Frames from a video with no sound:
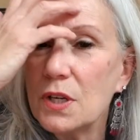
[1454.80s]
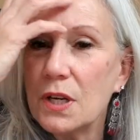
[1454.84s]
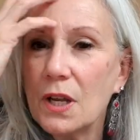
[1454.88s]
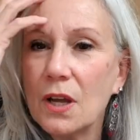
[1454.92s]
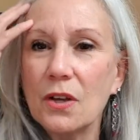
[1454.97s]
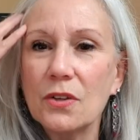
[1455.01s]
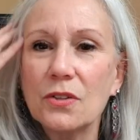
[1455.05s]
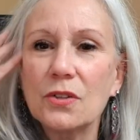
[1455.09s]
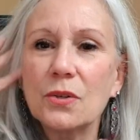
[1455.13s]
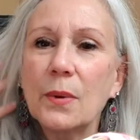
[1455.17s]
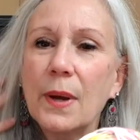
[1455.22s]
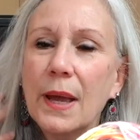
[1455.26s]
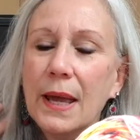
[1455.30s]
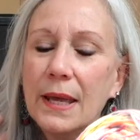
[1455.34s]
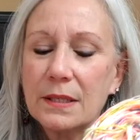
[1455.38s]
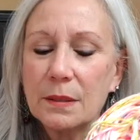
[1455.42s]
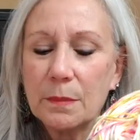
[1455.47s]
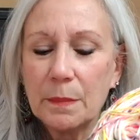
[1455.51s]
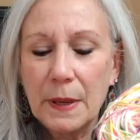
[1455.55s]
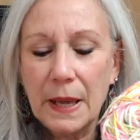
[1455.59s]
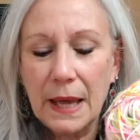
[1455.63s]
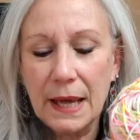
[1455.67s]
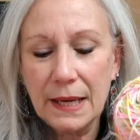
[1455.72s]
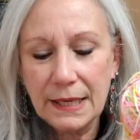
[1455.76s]
also has a
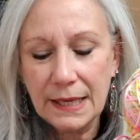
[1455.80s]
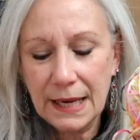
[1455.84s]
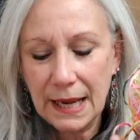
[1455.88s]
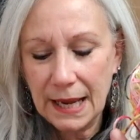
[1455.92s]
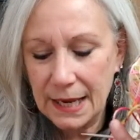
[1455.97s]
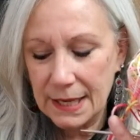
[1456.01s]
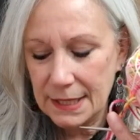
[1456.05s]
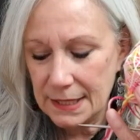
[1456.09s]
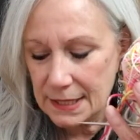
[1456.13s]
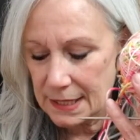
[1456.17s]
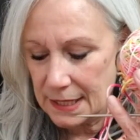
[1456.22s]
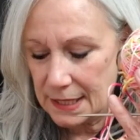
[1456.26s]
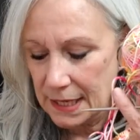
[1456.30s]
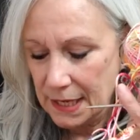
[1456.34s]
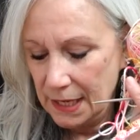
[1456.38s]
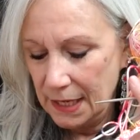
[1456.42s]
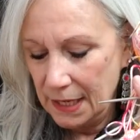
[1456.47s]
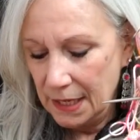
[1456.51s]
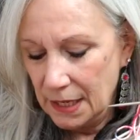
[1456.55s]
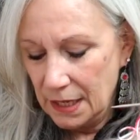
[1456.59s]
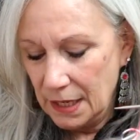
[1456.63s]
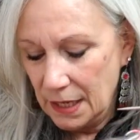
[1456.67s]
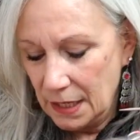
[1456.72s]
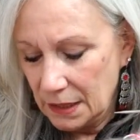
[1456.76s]
podcast.
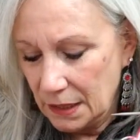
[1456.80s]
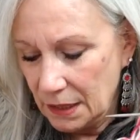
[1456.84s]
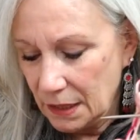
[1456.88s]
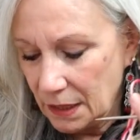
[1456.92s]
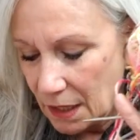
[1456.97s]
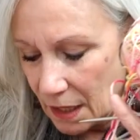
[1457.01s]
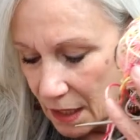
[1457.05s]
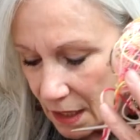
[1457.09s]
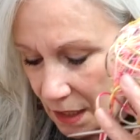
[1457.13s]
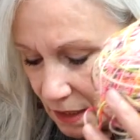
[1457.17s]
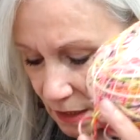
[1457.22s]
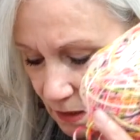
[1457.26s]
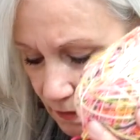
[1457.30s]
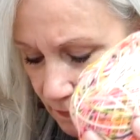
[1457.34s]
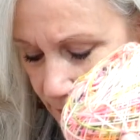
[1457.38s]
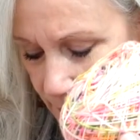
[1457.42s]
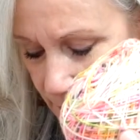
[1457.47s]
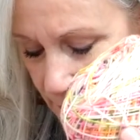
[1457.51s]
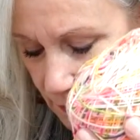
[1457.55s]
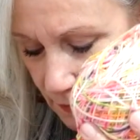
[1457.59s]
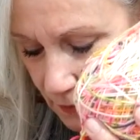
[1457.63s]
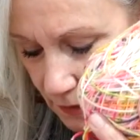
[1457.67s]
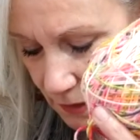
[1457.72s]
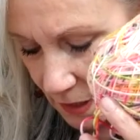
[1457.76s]
Love,
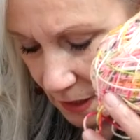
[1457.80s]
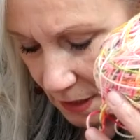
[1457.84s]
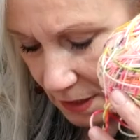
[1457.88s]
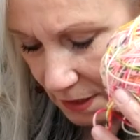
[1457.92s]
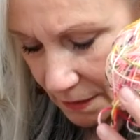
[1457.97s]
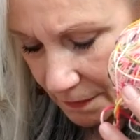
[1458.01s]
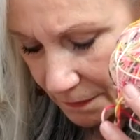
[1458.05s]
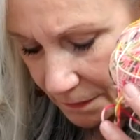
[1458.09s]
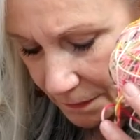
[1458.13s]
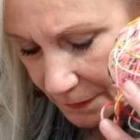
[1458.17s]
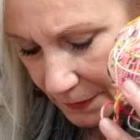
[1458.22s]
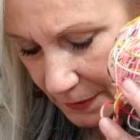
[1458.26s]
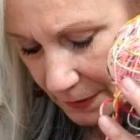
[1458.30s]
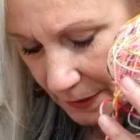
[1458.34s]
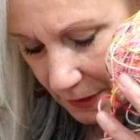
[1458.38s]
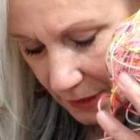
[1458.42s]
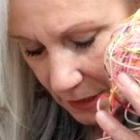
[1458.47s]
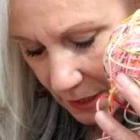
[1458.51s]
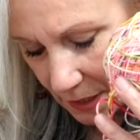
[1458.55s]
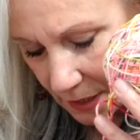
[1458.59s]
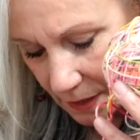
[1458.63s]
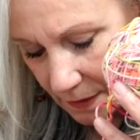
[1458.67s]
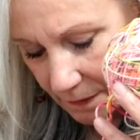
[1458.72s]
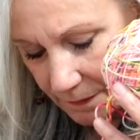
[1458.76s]
love,
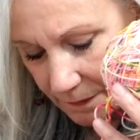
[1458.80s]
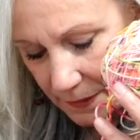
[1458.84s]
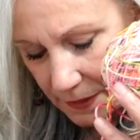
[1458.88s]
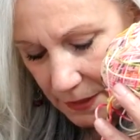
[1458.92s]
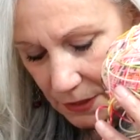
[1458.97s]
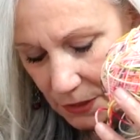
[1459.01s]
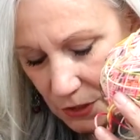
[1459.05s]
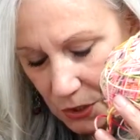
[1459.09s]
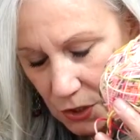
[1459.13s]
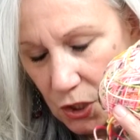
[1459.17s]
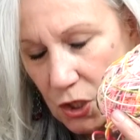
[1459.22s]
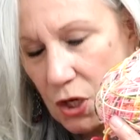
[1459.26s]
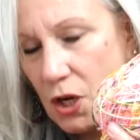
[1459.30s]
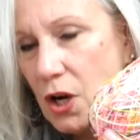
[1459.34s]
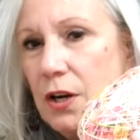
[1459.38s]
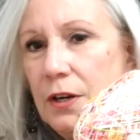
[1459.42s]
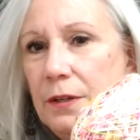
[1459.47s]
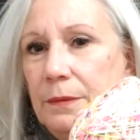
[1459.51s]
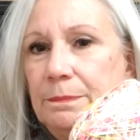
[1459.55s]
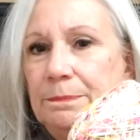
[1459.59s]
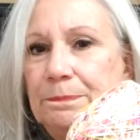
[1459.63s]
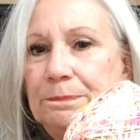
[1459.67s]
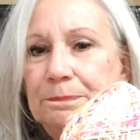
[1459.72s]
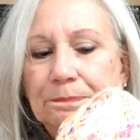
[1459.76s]
love this yarn.
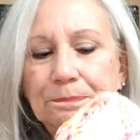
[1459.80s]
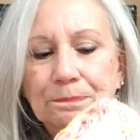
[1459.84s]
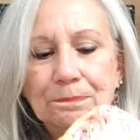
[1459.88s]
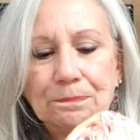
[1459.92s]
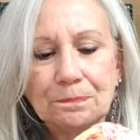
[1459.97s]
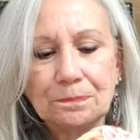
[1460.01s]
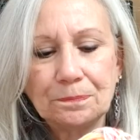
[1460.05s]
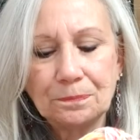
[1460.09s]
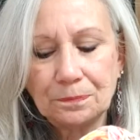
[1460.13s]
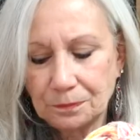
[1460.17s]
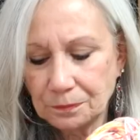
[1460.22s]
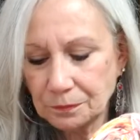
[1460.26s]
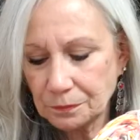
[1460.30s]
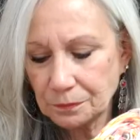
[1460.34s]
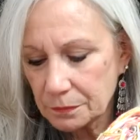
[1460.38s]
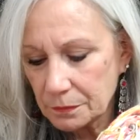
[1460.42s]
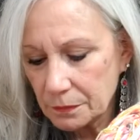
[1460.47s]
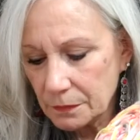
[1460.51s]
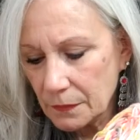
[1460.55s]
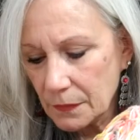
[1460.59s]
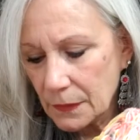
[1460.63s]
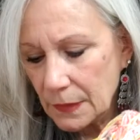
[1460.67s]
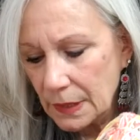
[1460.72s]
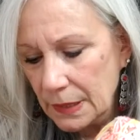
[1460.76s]

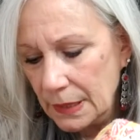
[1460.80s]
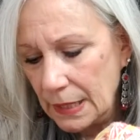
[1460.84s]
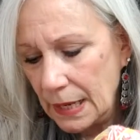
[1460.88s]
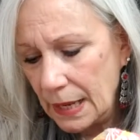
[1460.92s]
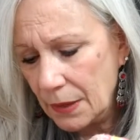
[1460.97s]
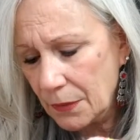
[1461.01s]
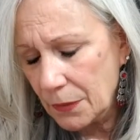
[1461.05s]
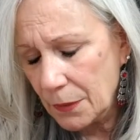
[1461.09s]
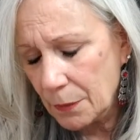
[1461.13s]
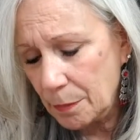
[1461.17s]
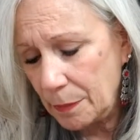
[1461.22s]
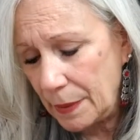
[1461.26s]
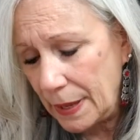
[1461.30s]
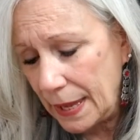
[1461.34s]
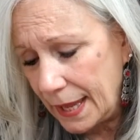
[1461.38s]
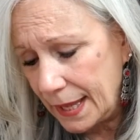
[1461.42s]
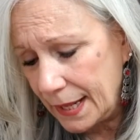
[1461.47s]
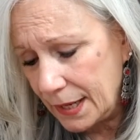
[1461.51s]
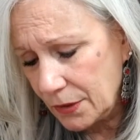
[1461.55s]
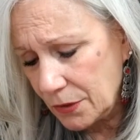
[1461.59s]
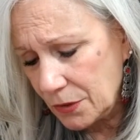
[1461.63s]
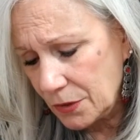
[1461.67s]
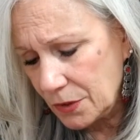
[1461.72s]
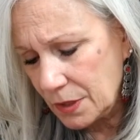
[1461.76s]
Now the
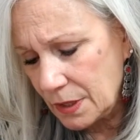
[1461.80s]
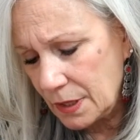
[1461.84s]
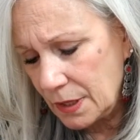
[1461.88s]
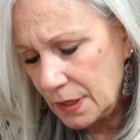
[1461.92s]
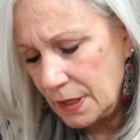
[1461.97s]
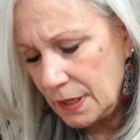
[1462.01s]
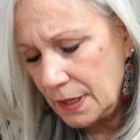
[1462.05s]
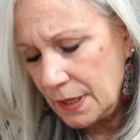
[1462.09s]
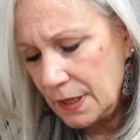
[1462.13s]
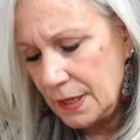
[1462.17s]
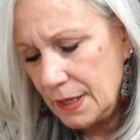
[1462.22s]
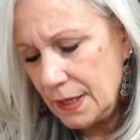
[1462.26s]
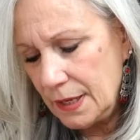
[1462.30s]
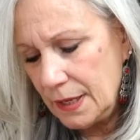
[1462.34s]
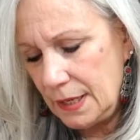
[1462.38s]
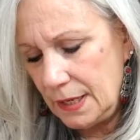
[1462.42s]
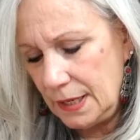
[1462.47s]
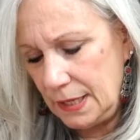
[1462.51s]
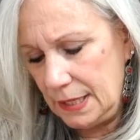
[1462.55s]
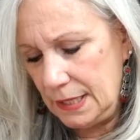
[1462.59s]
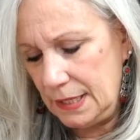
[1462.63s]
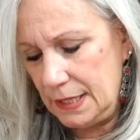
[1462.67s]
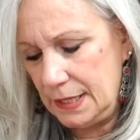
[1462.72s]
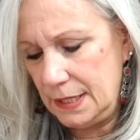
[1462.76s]
pattern
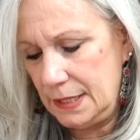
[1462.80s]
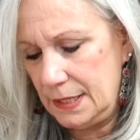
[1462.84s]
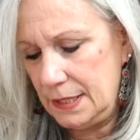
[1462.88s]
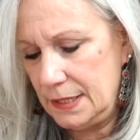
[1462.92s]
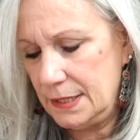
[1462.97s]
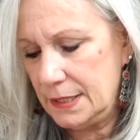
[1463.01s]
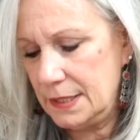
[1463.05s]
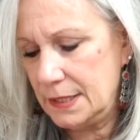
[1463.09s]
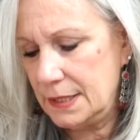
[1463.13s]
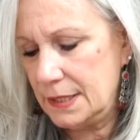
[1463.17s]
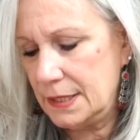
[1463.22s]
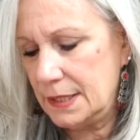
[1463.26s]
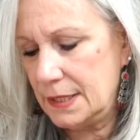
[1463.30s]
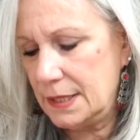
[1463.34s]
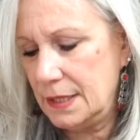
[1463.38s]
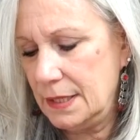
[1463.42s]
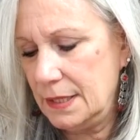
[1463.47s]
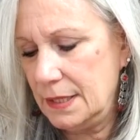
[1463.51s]
is,